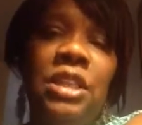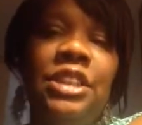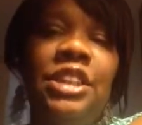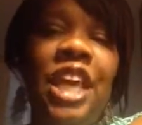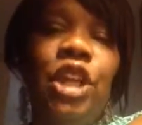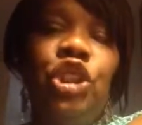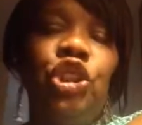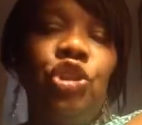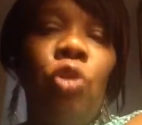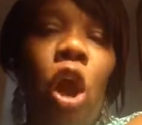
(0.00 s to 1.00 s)
Stay
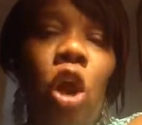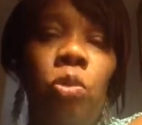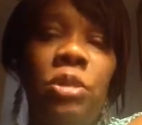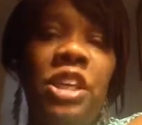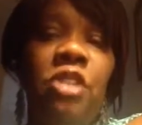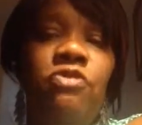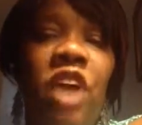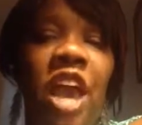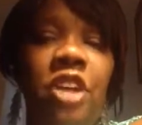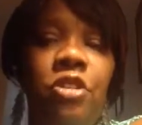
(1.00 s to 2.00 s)
strong. Keep
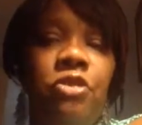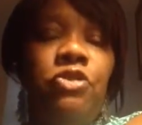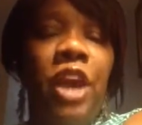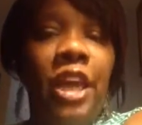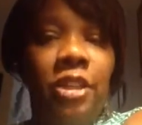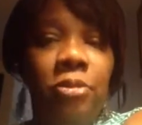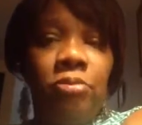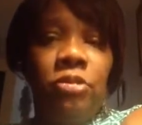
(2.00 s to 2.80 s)
fighting the fight.